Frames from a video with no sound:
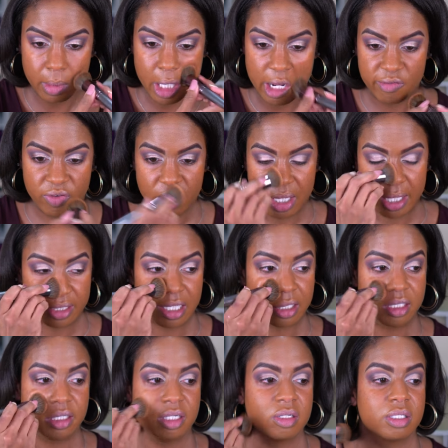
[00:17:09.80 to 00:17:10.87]
I feel like
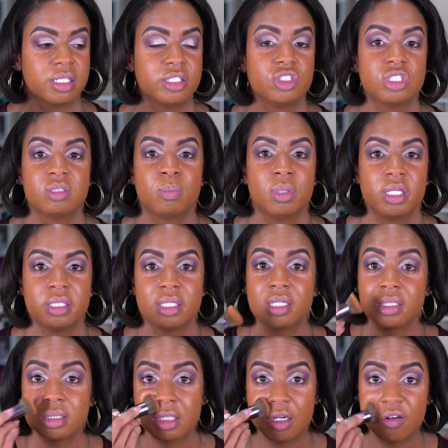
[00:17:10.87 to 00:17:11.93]
that literally just blended
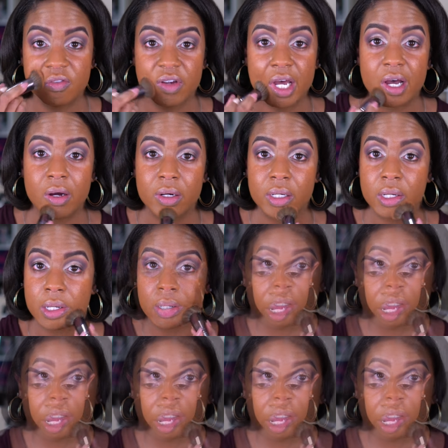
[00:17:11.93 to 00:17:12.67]
itself out.